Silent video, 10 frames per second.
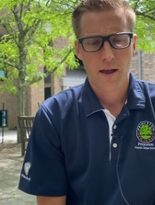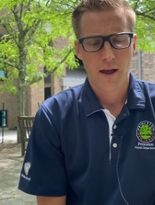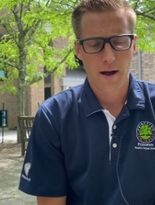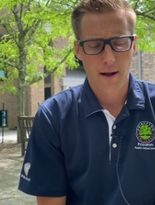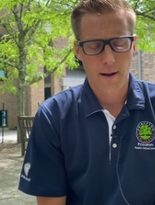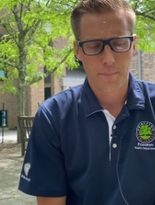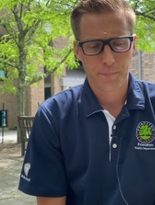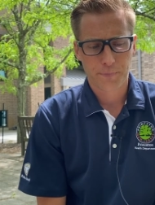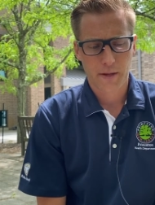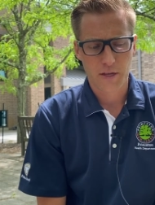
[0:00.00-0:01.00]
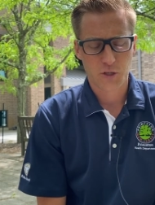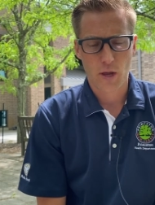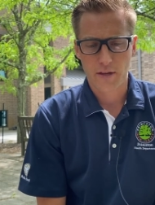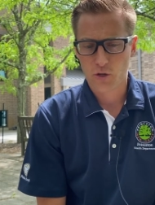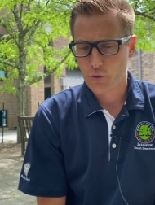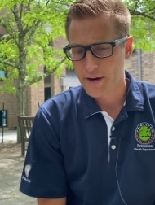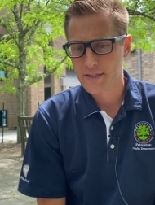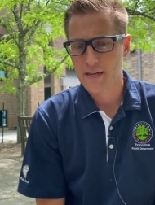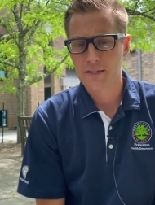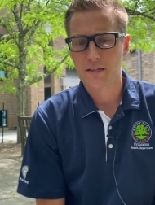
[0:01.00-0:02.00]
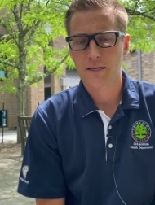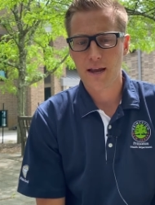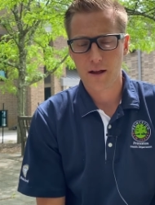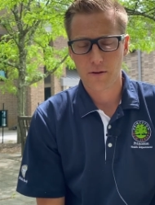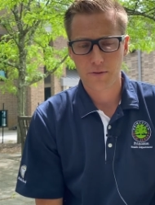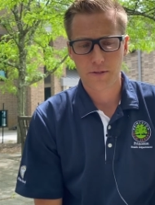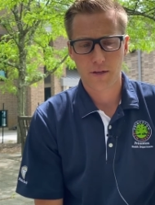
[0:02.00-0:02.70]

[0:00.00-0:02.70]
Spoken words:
As crazy as it sounds,